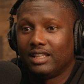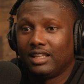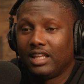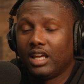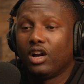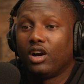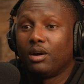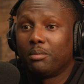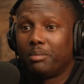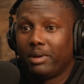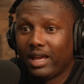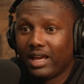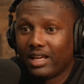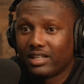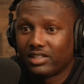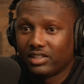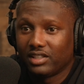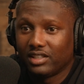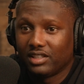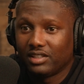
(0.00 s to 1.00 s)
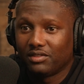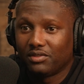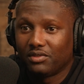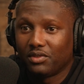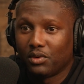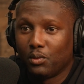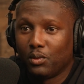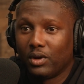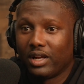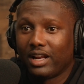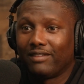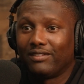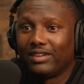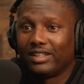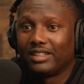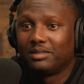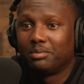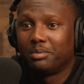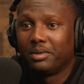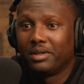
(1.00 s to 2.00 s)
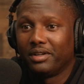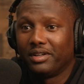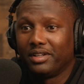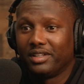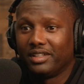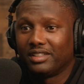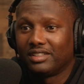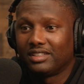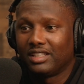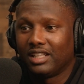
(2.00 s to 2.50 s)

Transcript: they are passionate from what I've experienced,